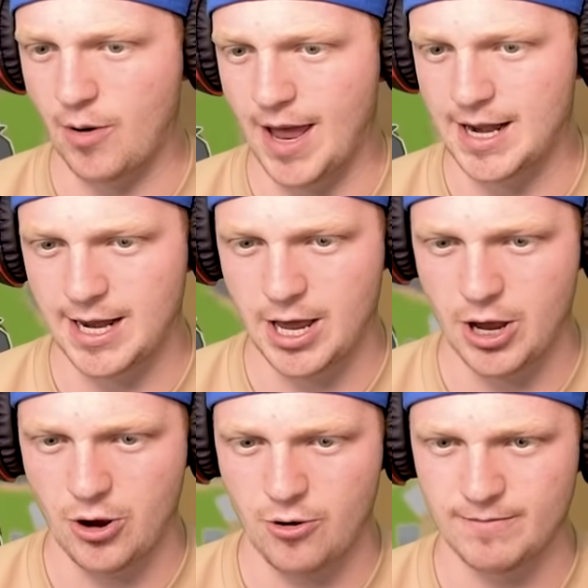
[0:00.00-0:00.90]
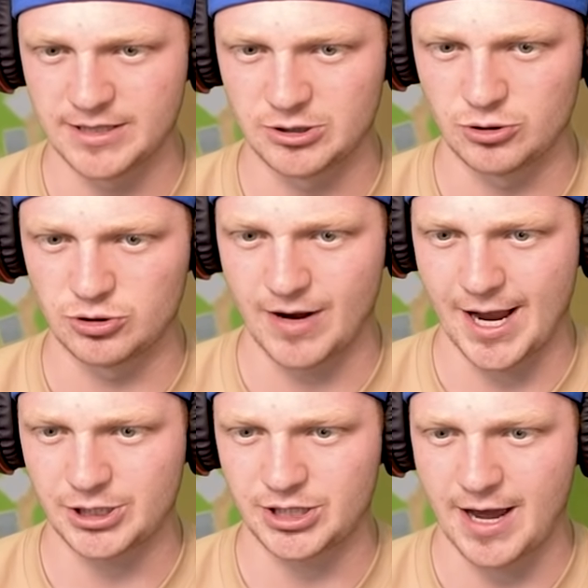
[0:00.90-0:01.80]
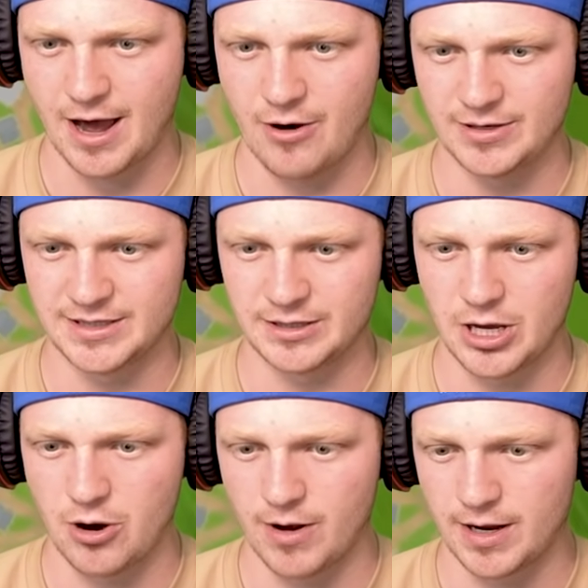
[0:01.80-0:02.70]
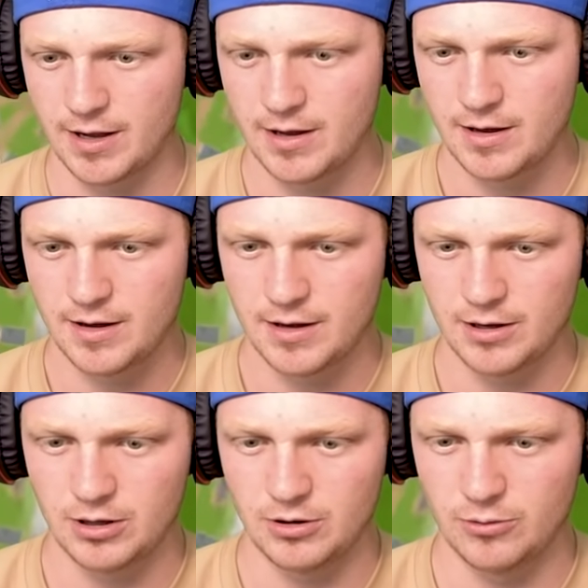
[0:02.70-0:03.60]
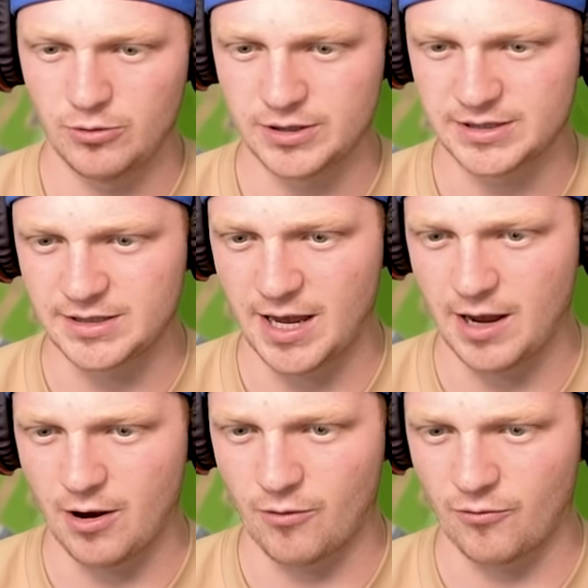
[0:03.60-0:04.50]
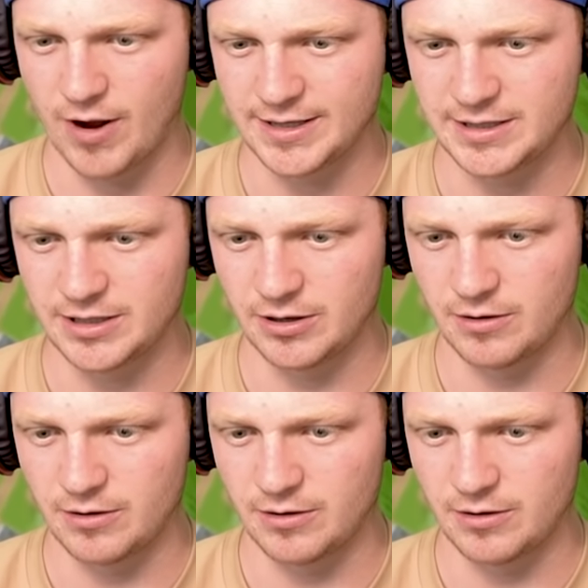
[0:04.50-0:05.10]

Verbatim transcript: Hello, Mr. Trash. How is it going? You stay right here.